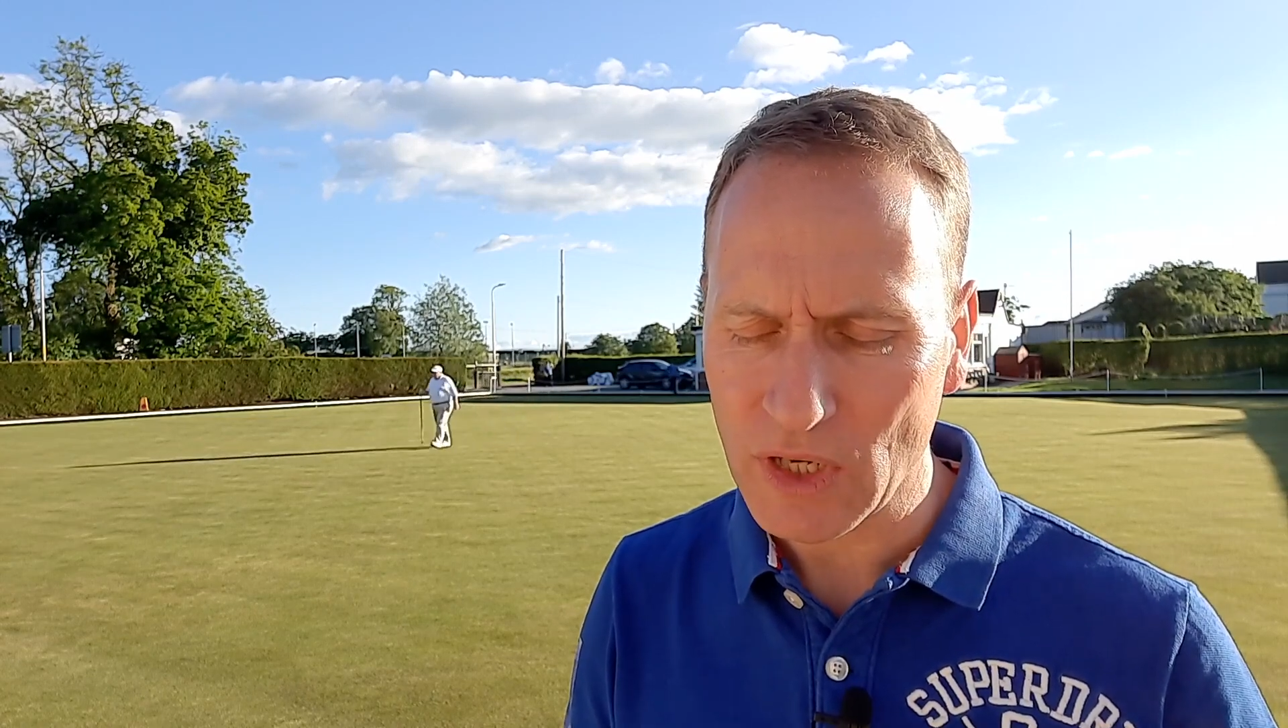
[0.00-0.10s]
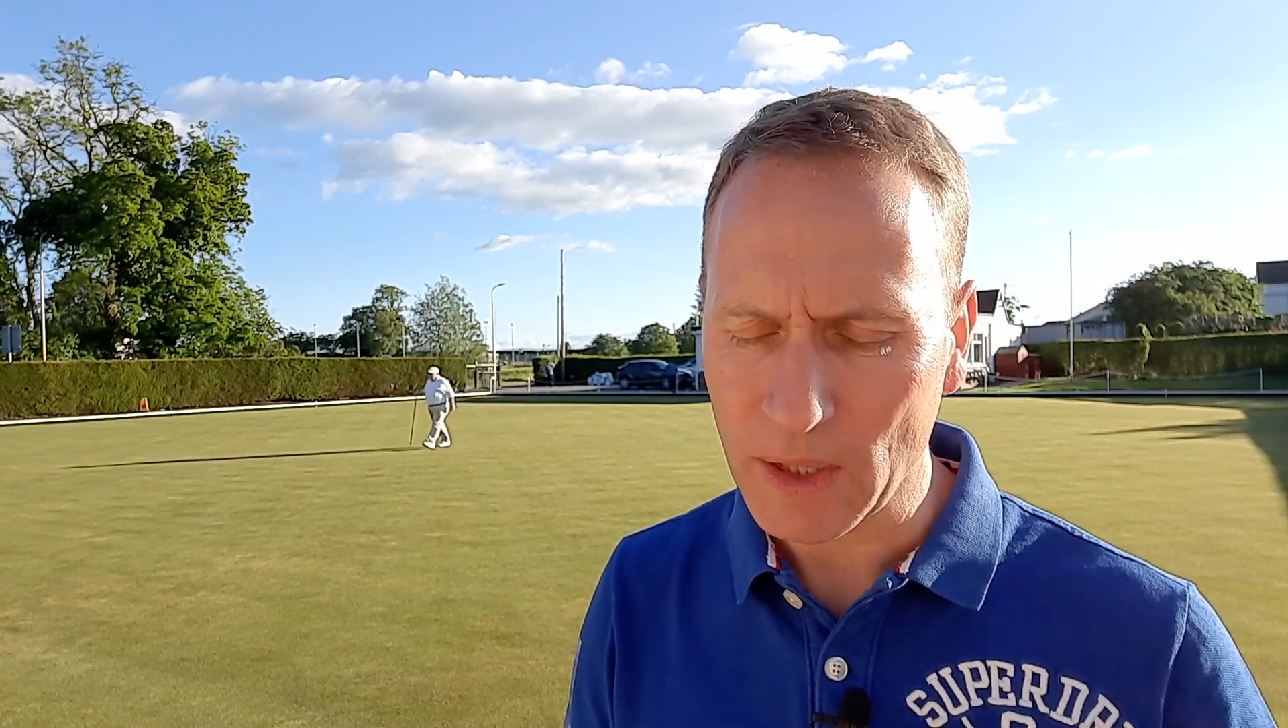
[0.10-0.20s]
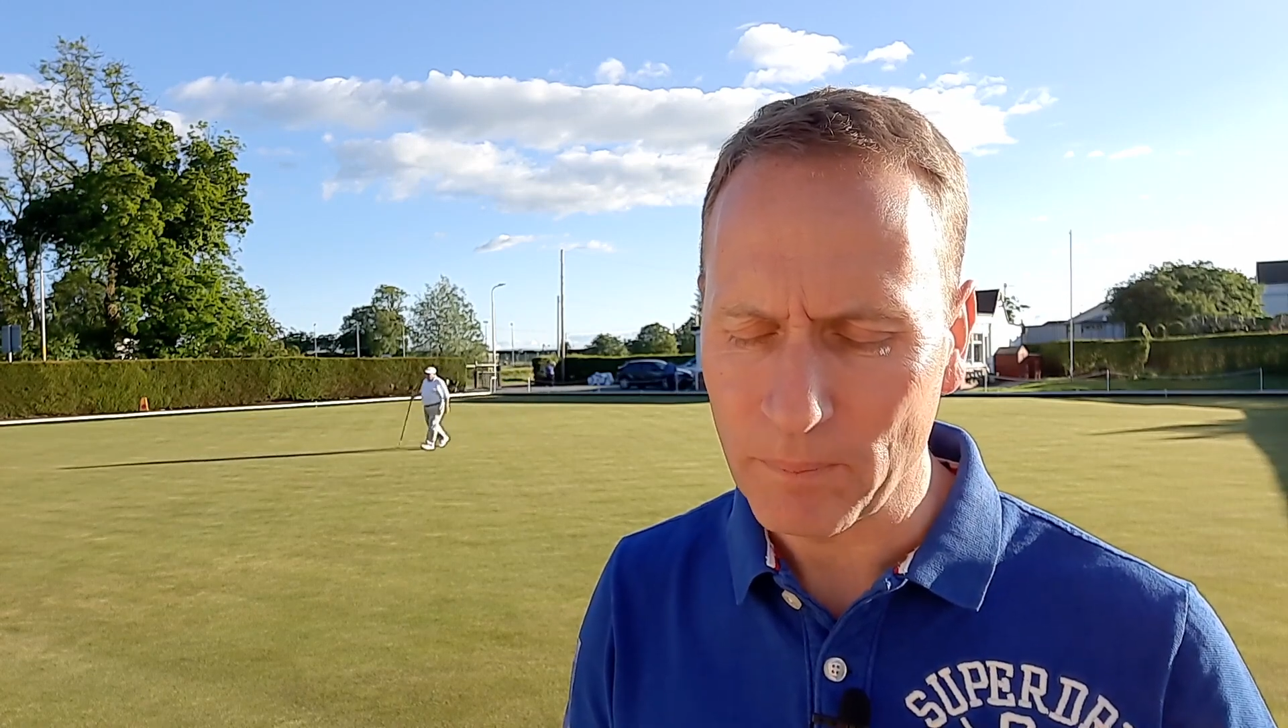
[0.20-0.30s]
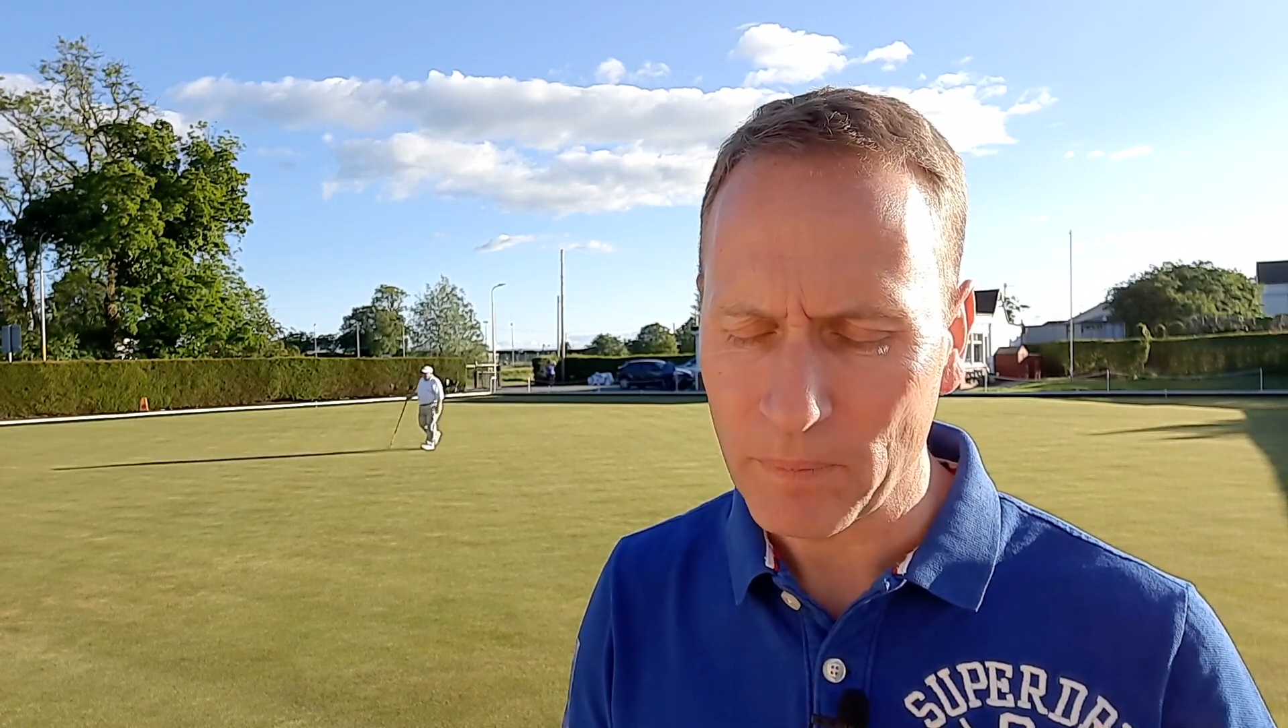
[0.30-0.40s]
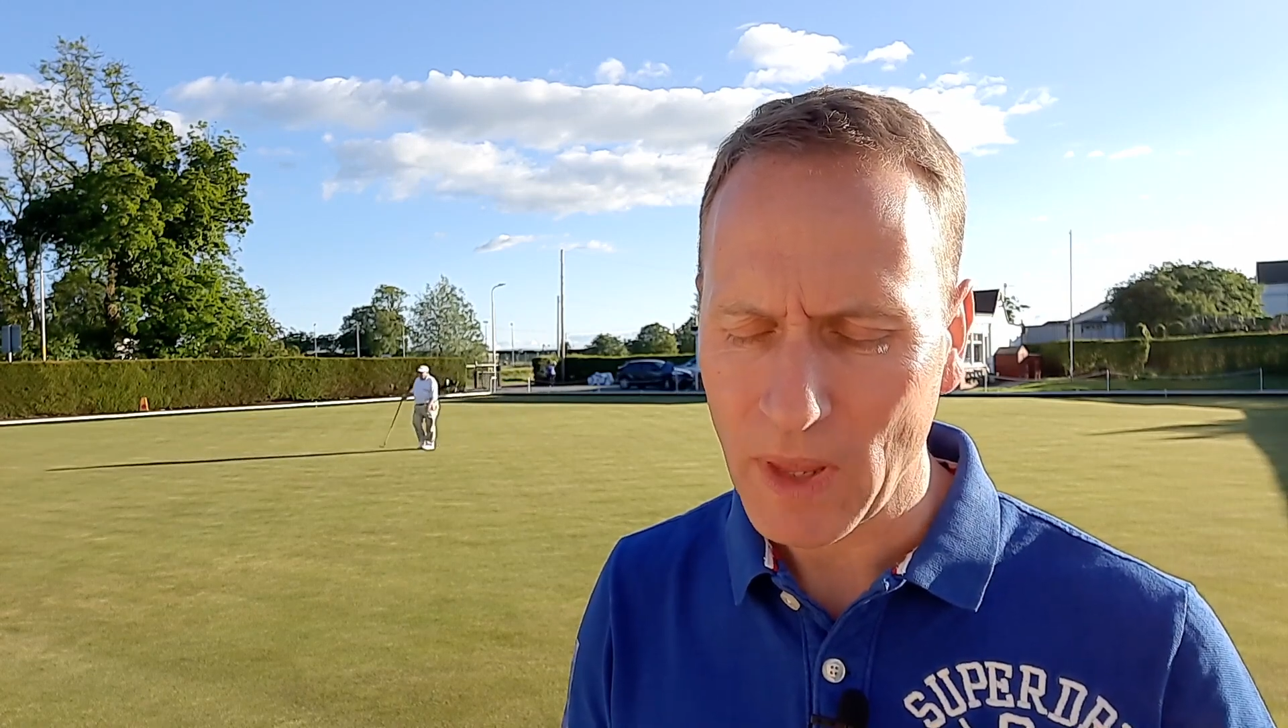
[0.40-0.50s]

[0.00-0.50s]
name.